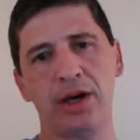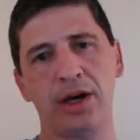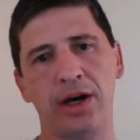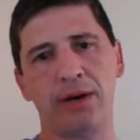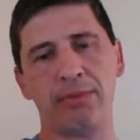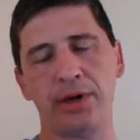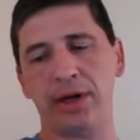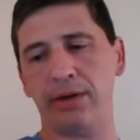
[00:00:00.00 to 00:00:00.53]

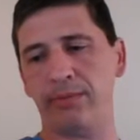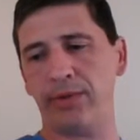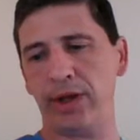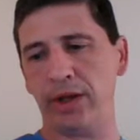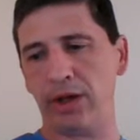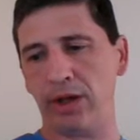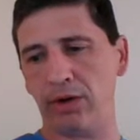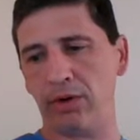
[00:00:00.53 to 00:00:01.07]
But,
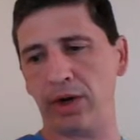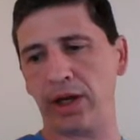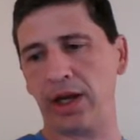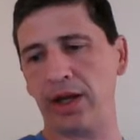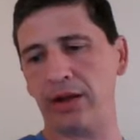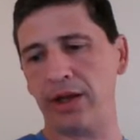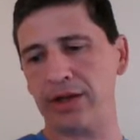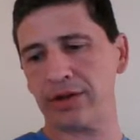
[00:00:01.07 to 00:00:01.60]
you know,
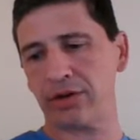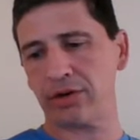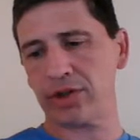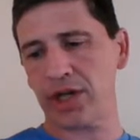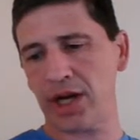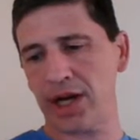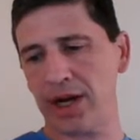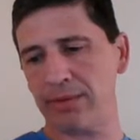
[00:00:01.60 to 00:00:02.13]
again, these are
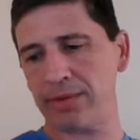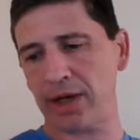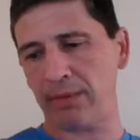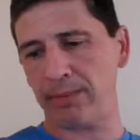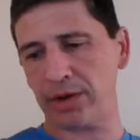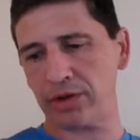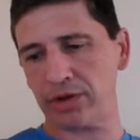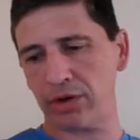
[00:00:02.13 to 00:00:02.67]
timed.
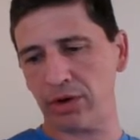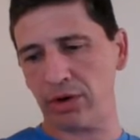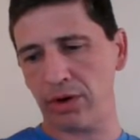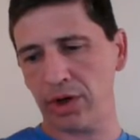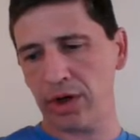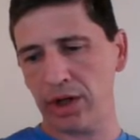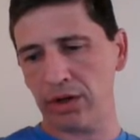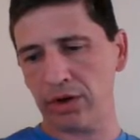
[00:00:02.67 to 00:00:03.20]
I'm not sure.